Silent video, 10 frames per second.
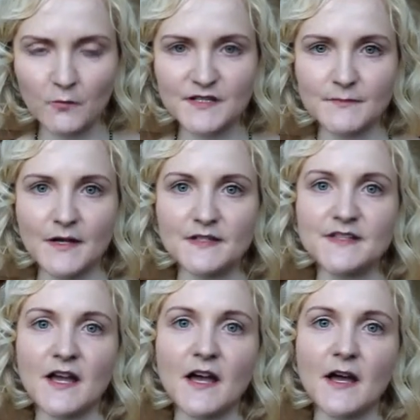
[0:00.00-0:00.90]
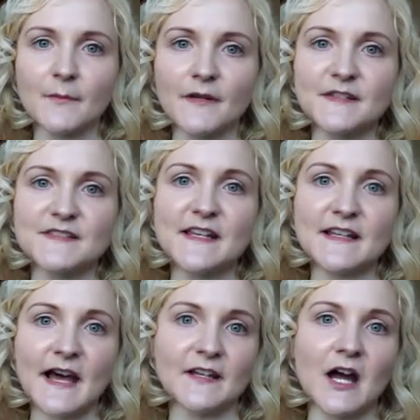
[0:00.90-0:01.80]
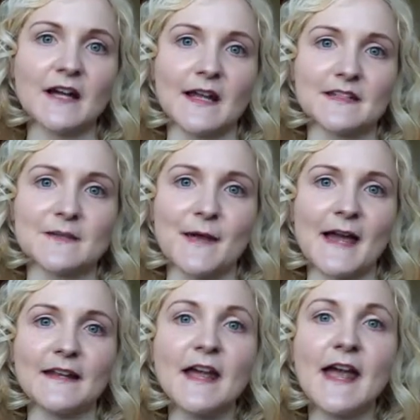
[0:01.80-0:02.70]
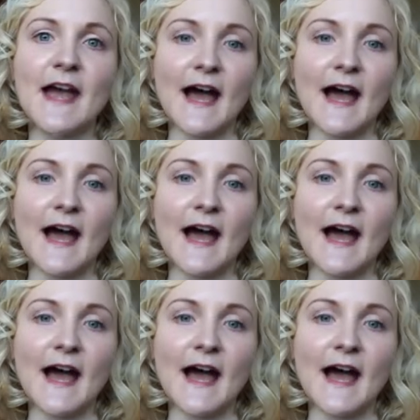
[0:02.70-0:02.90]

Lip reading: ultimate concealer and highlighter pen.